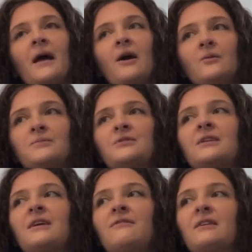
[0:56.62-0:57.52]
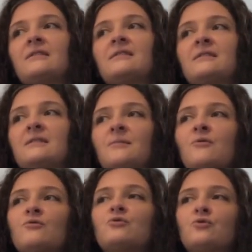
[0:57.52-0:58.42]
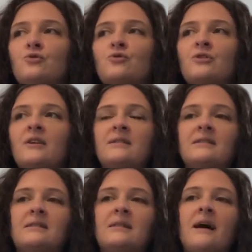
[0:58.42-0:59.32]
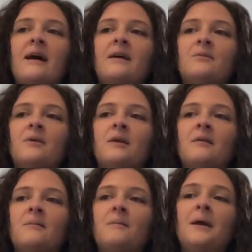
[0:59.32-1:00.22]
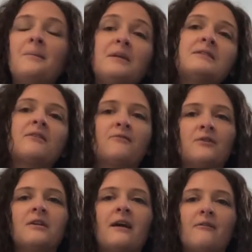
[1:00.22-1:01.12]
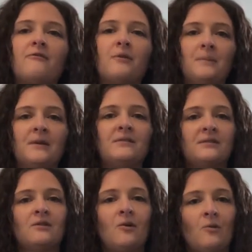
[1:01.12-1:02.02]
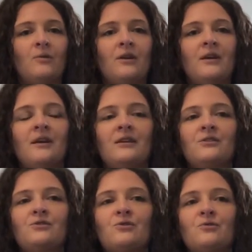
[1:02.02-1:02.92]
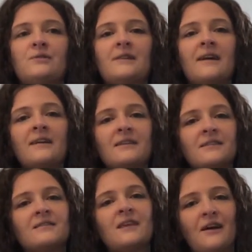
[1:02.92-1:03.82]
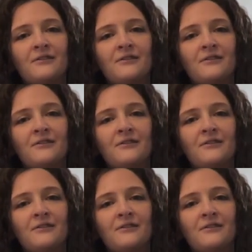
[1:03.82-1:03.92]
help to give us some of those nutrients that we might be tougher to get from meals alone. So snacking does have